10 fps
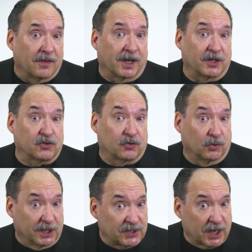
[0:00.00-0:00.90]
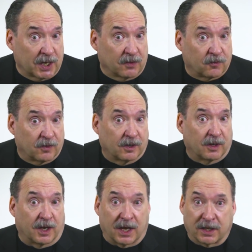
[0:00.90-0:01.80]
that is truly safe
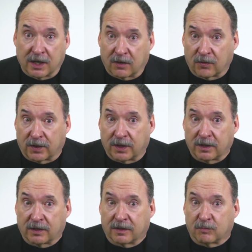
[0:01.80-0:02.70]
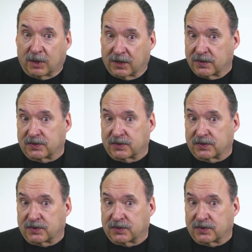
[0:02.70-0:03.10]
and healthy, but at